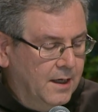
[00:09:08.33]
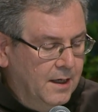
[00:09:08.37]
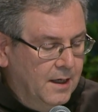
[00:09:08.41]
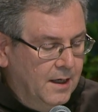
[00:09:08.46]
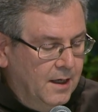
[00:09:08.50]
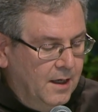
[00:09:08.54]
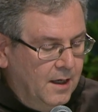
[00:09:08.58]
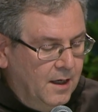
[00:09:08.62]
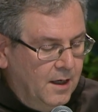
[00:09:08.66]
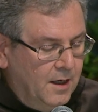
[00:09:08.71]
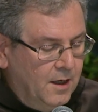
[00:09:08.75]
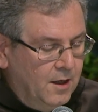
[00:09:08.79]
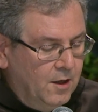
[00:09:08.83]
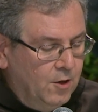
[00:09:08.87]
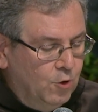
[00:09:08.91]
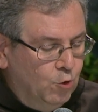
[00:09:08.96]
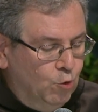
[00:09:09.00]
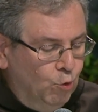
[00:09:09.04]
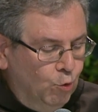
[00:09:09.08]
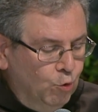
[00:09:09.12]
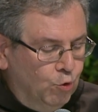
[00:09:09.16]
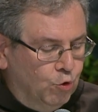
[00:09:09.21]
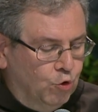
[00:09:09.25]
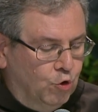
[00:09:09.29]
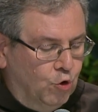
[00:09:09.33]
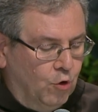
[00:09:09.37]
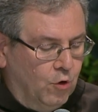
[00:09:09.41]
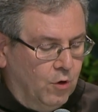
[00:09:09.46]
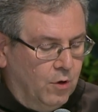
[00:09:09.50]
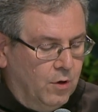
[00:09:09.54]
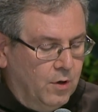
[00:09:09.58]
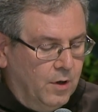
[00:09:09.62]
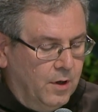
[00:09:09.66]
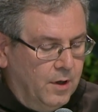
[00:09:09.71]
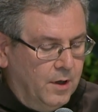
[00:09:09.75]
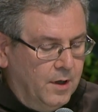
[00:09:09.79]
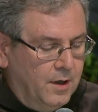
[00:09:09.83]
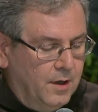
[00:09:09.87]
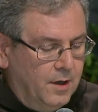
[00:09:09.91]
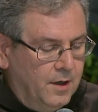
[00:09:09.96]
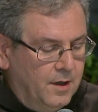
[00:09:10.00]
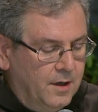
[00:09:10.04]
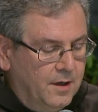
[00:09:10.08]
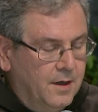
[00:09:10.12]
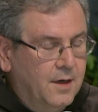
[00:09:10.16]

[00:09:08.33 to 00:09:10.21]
in these places.